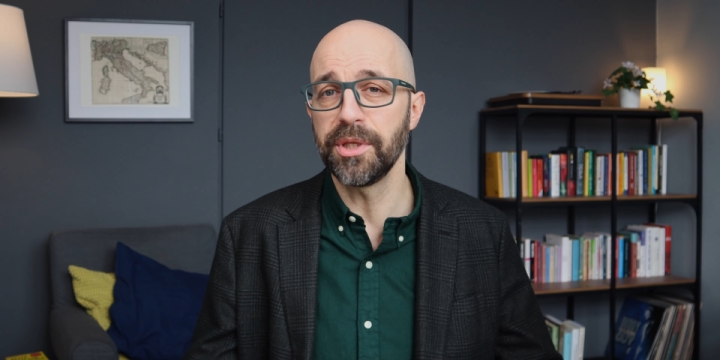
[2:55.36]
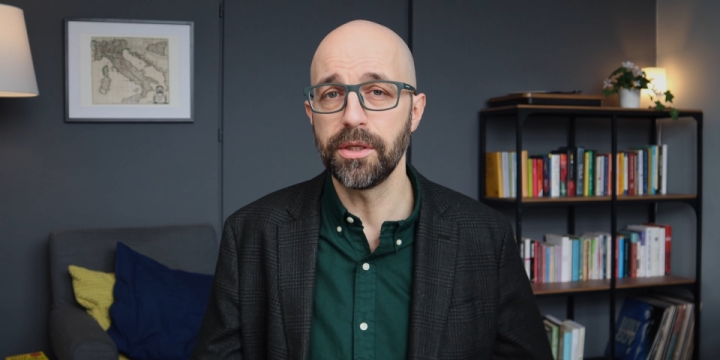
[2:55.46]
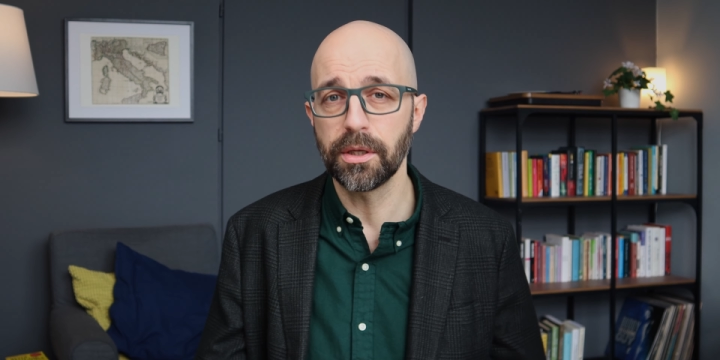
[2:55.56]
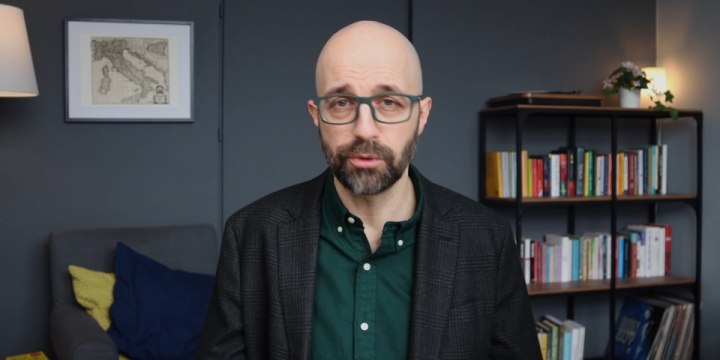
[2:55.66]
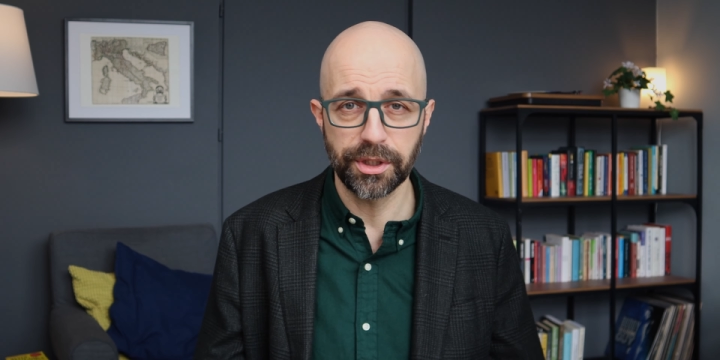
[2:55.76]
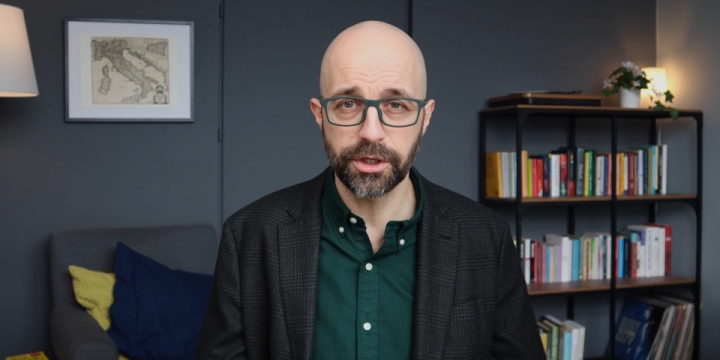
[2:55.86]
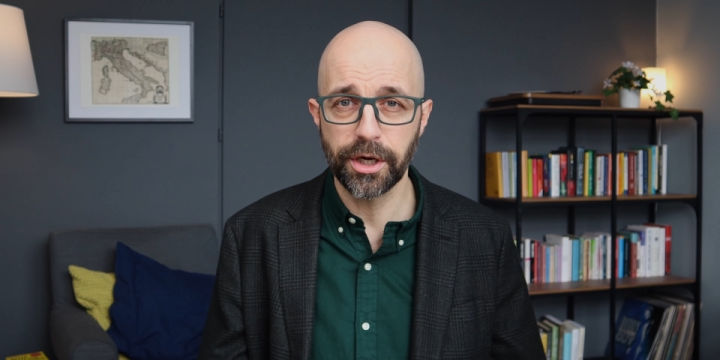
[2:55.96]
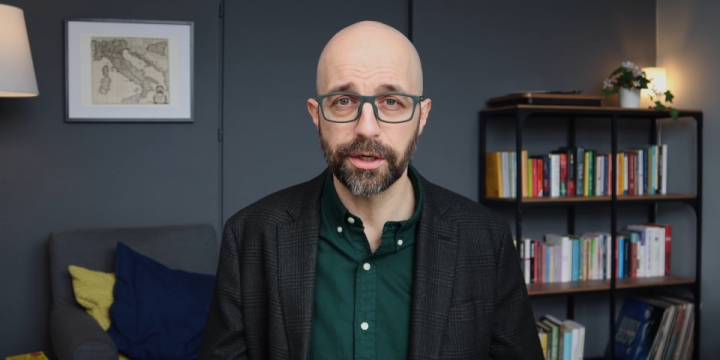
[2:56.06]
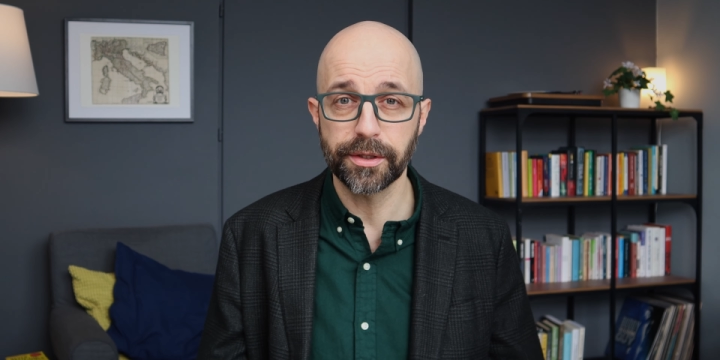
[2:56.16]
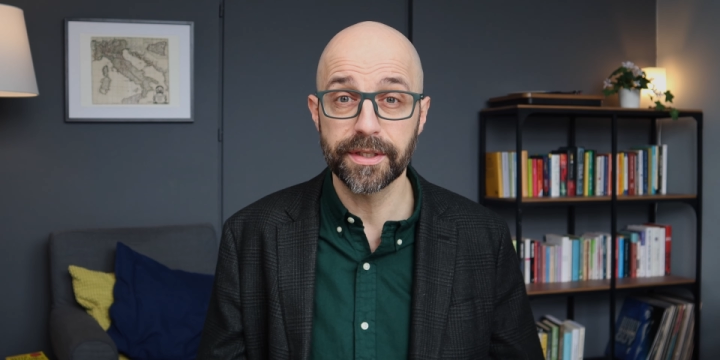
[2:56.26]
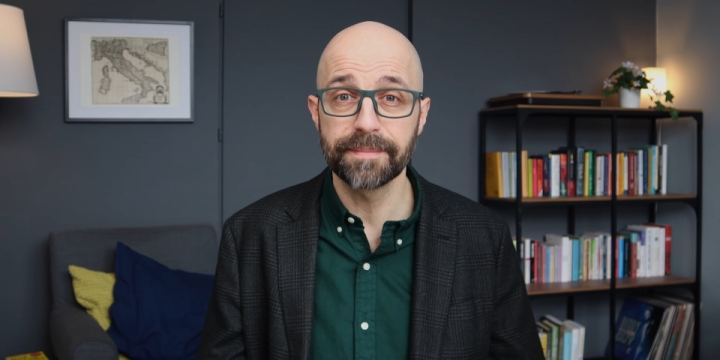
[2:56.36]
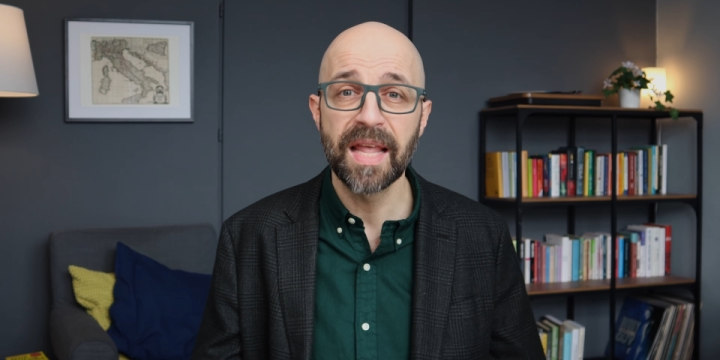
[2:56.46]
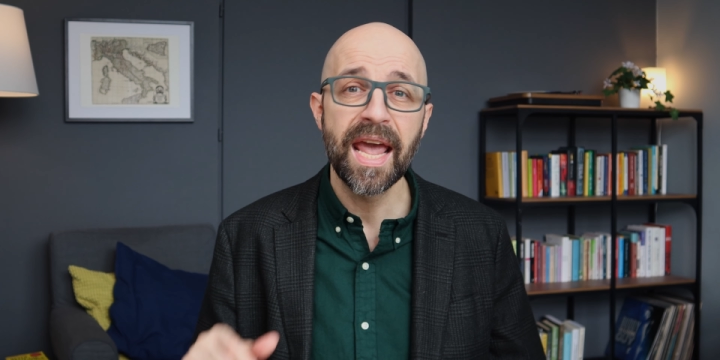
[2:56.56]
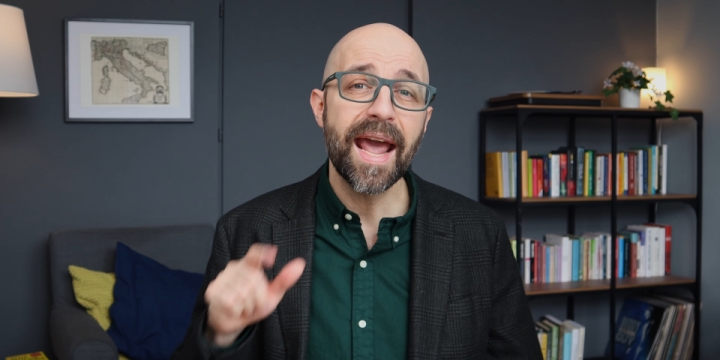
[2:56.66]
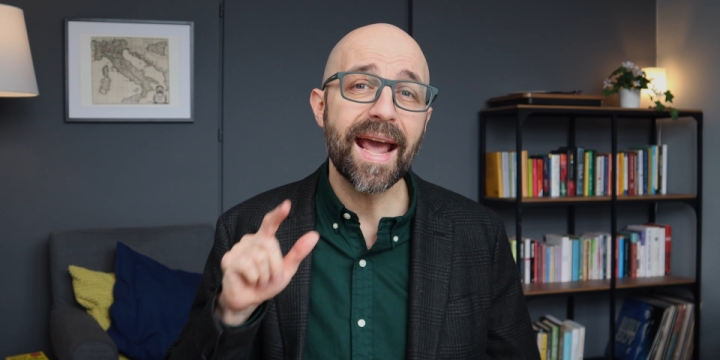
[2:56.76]
median returns.
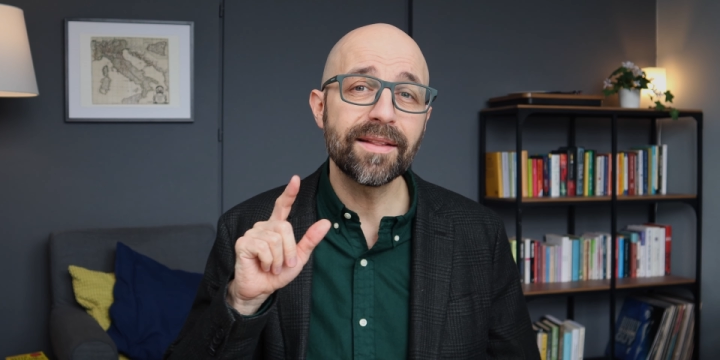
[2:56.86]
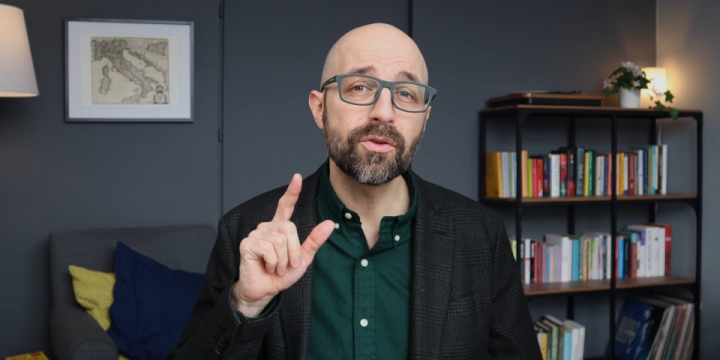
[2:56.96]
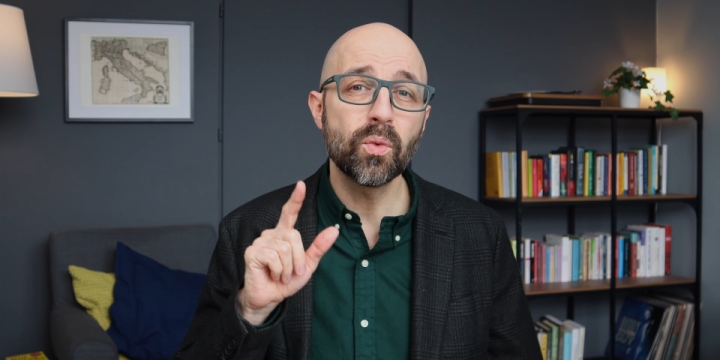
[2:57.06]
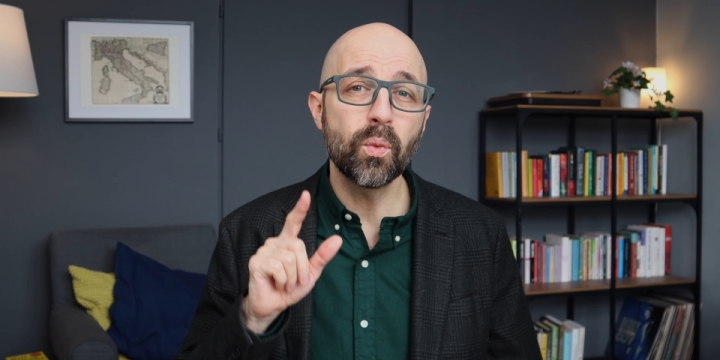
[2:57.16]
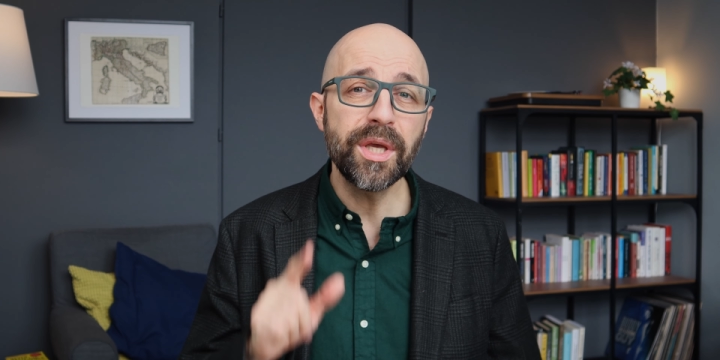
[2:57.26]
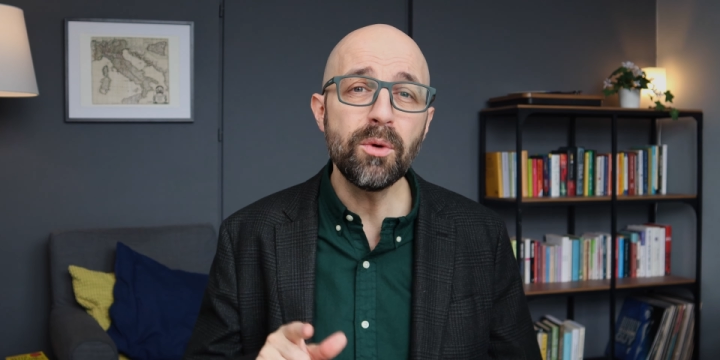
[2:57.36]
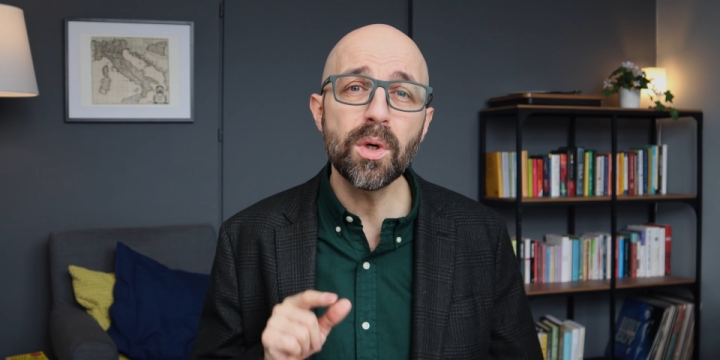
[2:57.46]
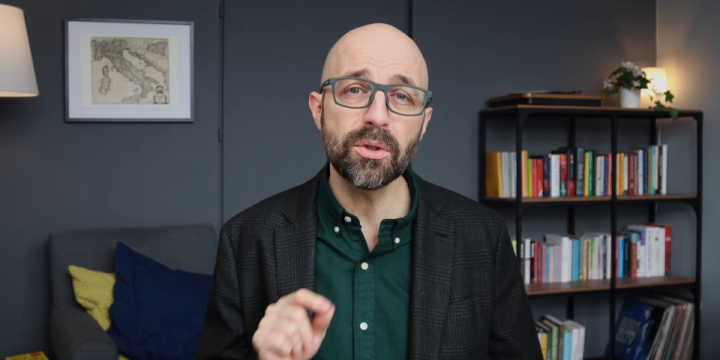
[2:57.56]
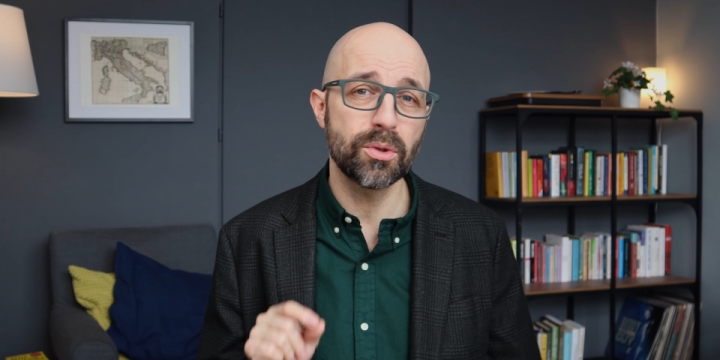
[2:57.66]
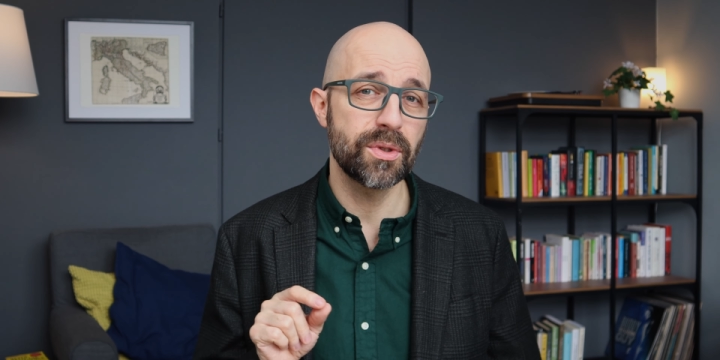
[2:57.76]
And we want